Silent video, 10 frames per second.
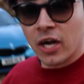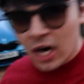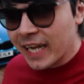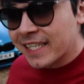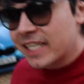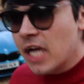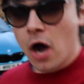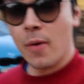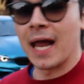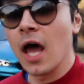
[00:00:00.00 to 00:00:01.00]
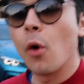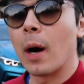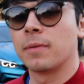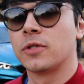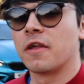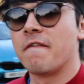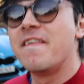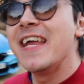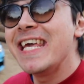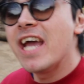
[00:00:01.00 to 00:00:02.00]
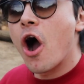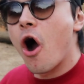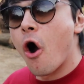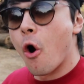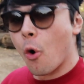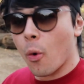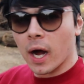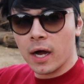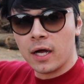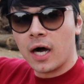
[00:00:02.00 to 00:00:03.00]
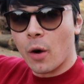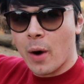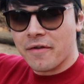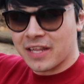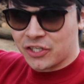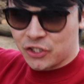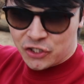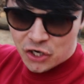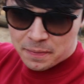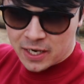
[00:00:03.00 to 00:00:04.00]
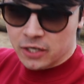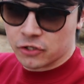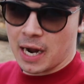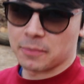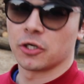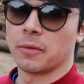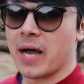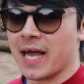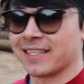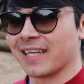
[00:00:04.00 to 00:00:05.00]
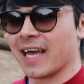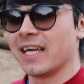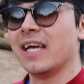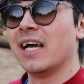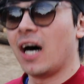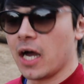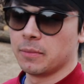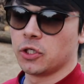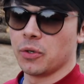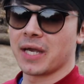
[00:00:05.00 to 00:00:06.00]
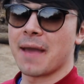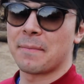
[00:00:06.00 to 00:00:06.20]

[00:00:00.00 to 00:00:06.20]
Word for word: rightio, hello, welcome to the video. I'm wearing this stupid contraption on my head today. I am doing a